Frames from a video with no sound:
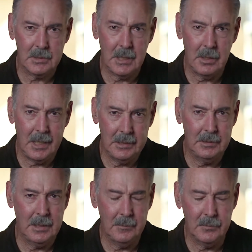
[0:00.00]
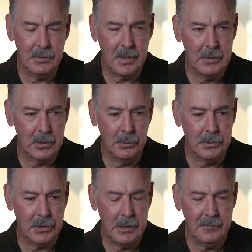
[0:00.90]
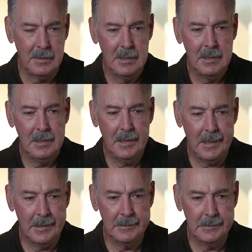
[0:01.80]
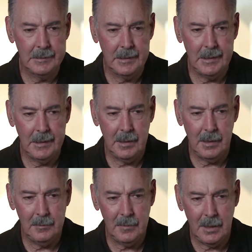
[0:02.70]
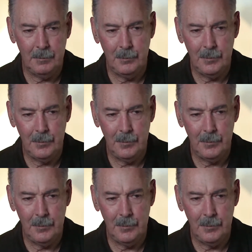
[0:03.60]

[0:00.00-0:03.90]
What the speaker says: So I had things to achieve, and at